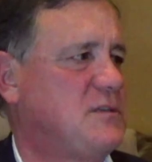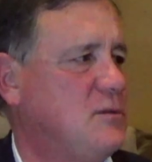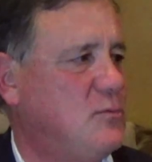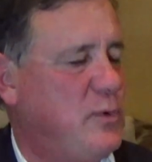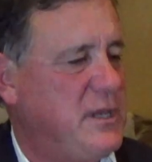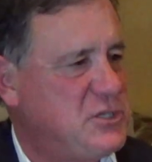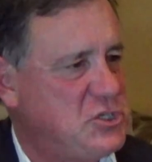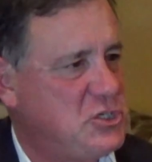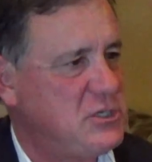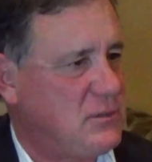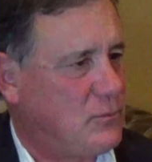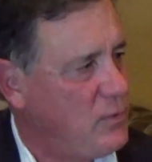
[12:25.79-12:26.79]

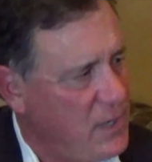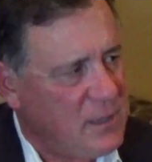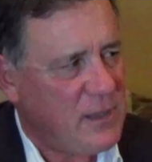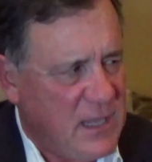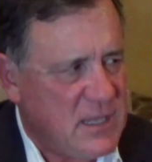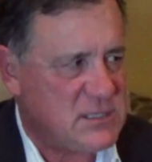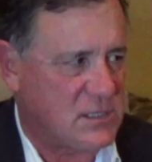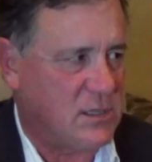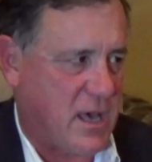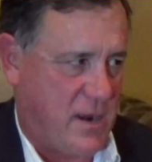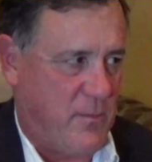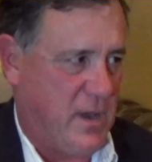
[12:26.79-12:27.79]
which really is a
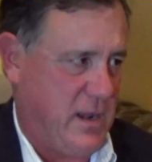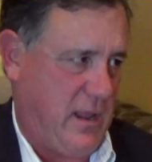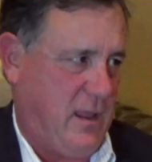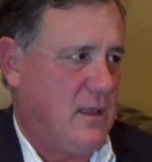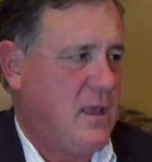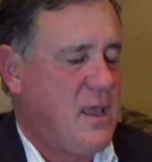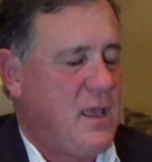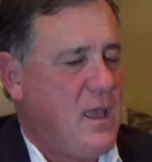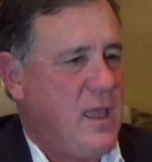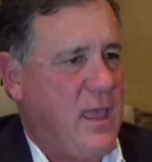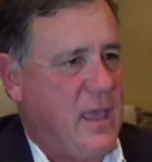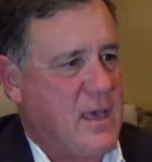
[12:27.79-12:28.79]
lot of money.
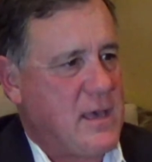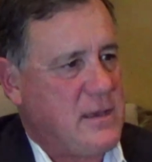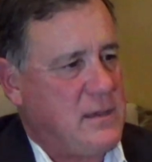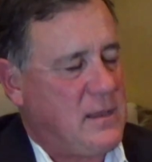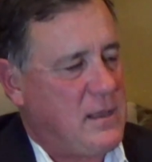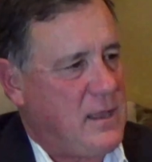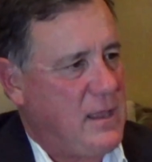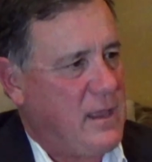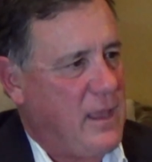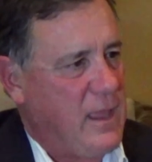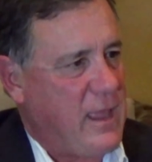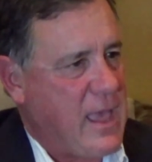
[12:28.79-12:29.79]
And
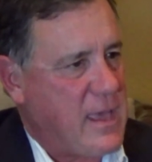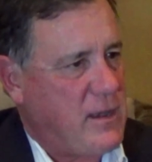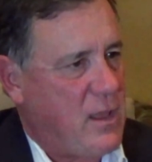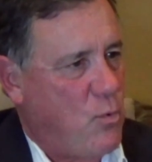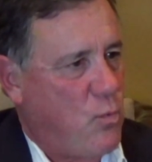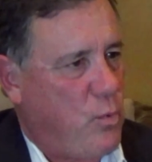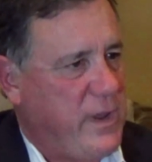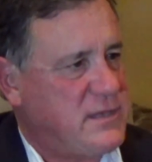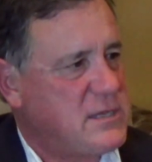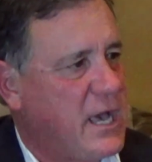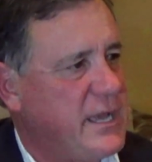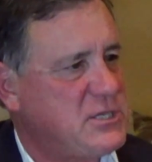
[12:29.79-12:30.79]
we
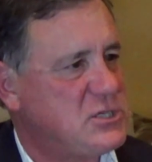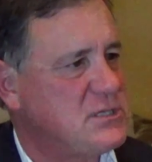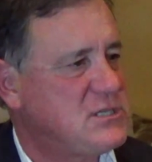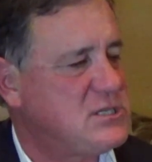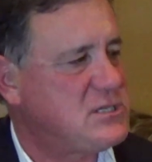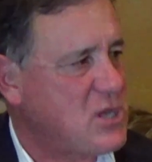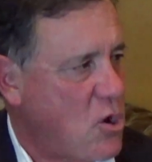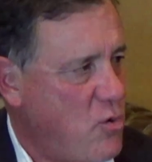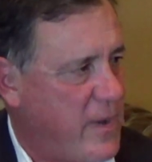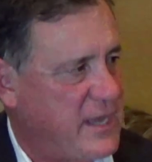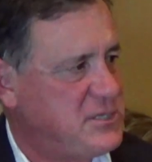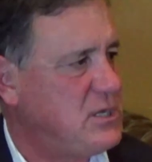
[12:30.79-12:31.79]
touch so
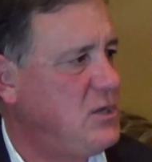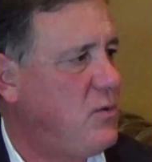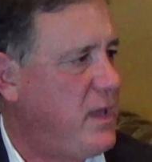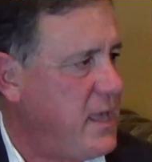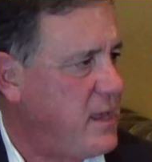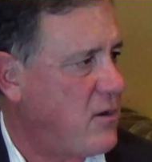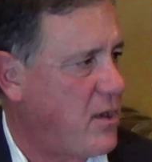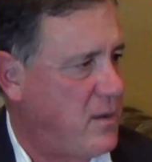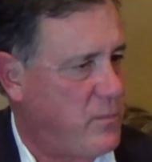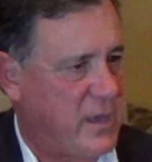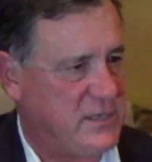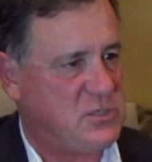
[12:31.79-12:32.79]
much, and you hit on
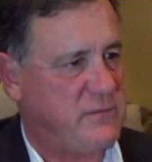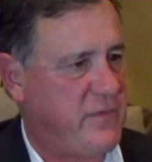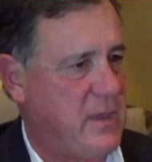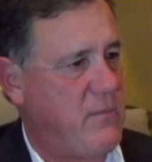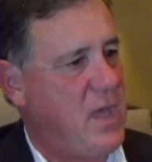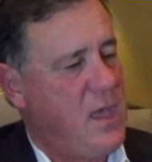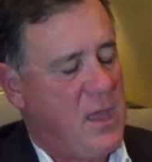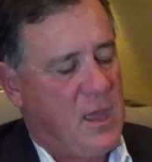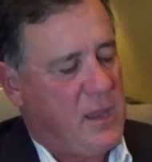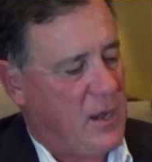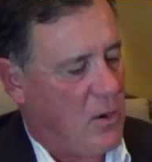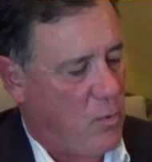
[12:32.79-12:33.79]
a bunch of them.
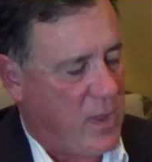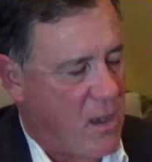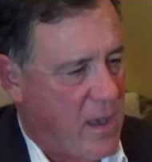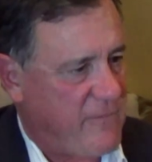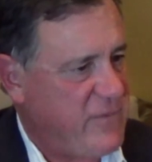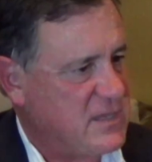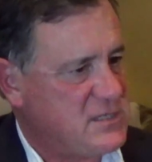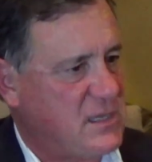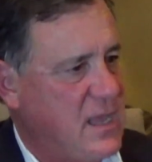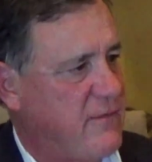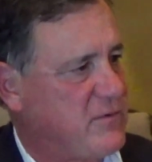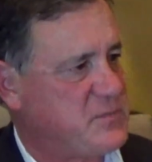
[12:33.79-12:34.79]
We
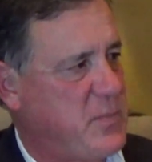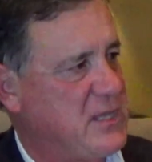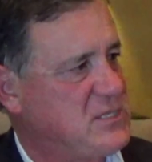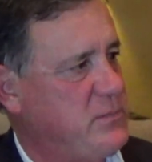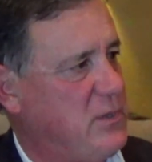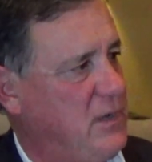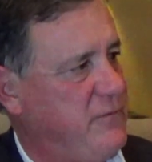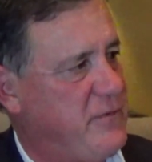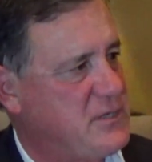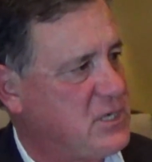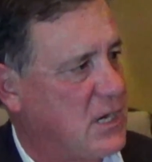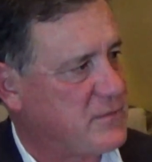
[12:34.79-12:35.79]
obviously have responsibility for
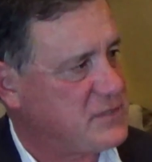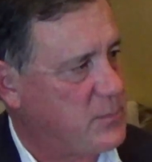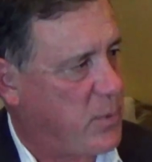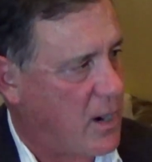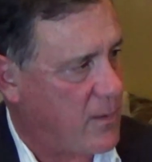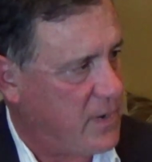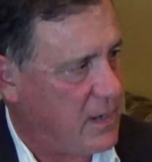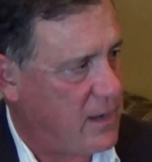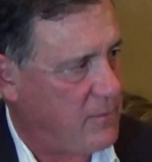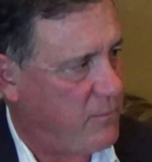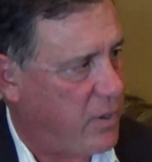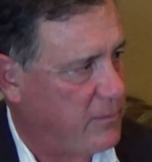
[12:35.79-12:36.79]
the sheriff's department
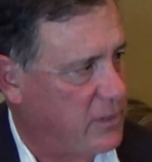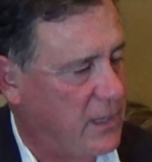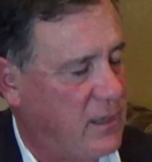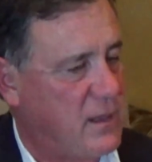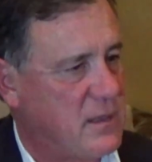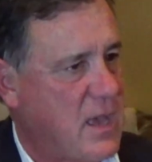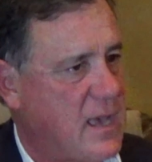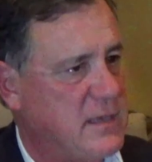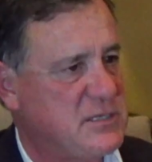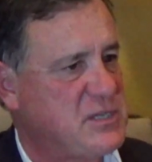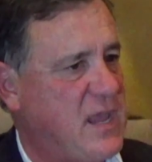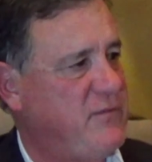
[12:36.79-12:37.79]
and public
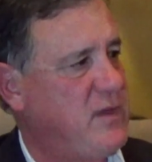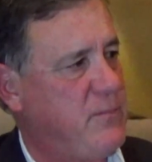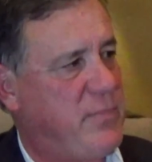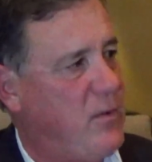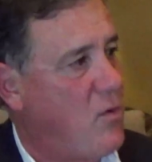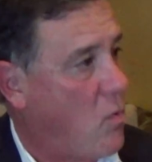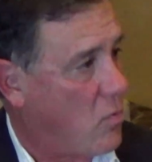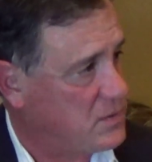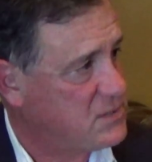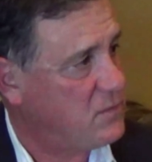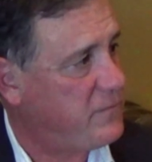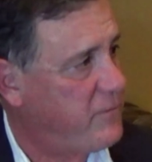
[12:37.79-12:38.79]
safety, but
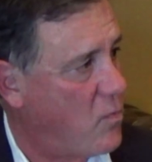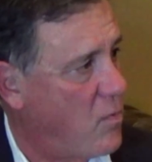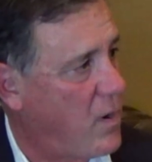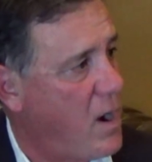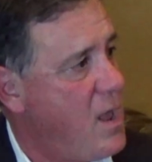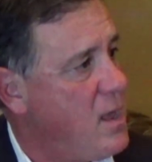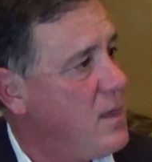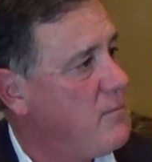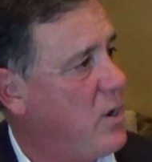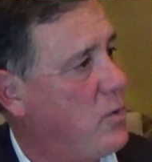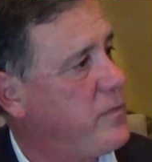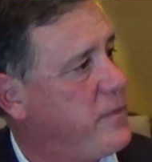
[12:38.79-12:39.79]
also for
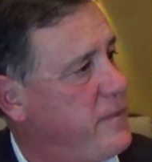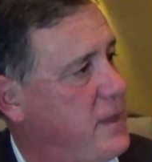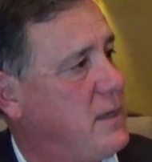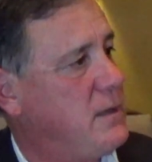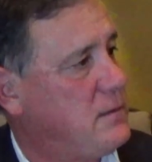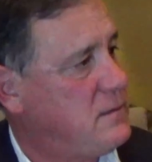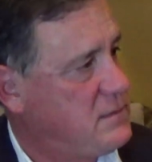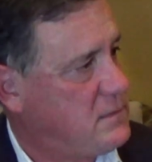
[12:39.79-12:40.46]
both the